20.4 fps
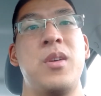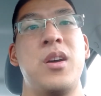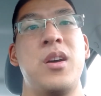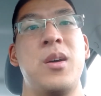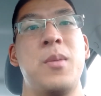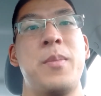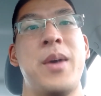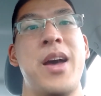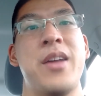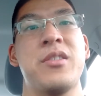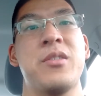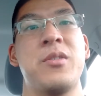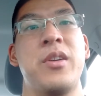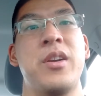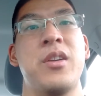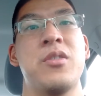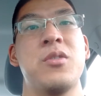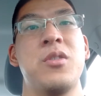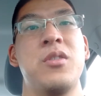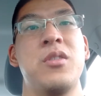
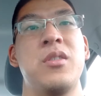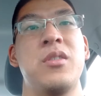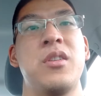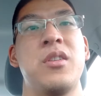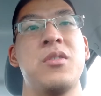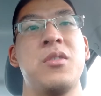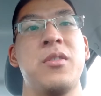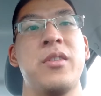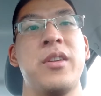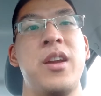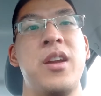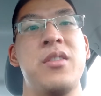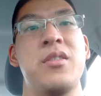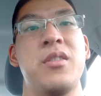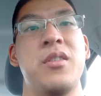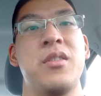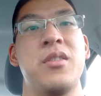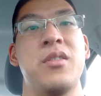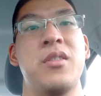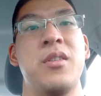Mastering shoulder
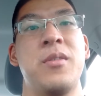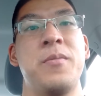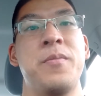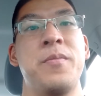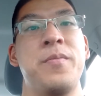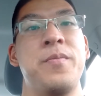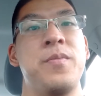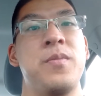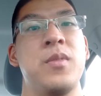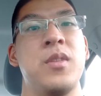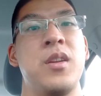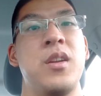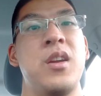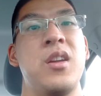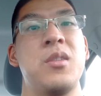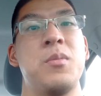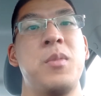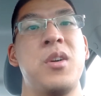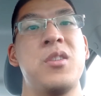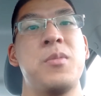dislocations
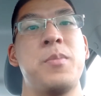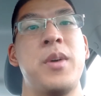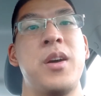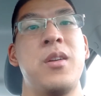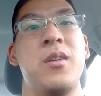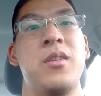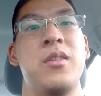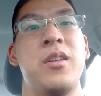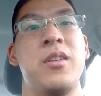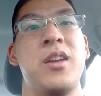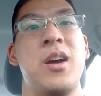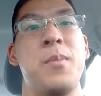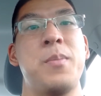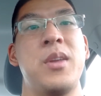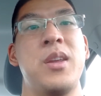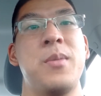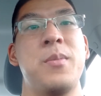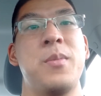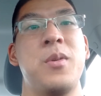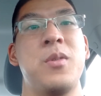is much better than not
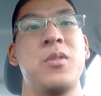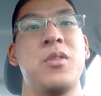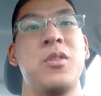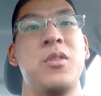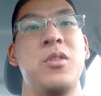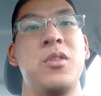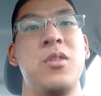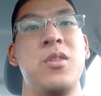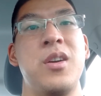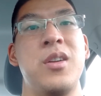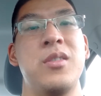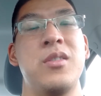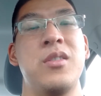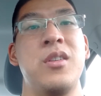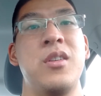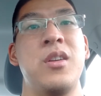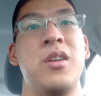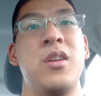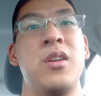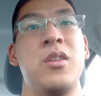being able to do it,
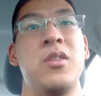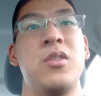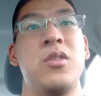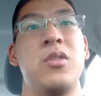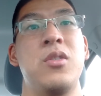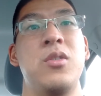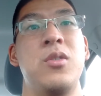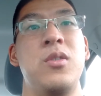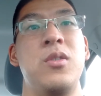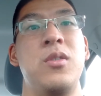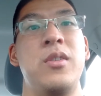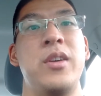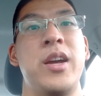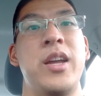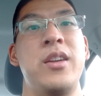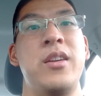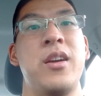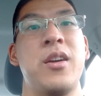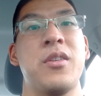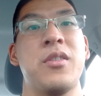to do
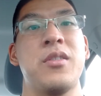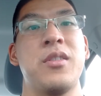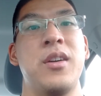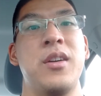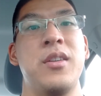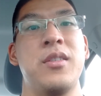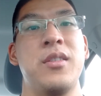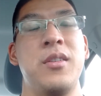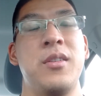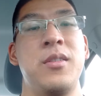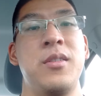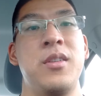any exercise.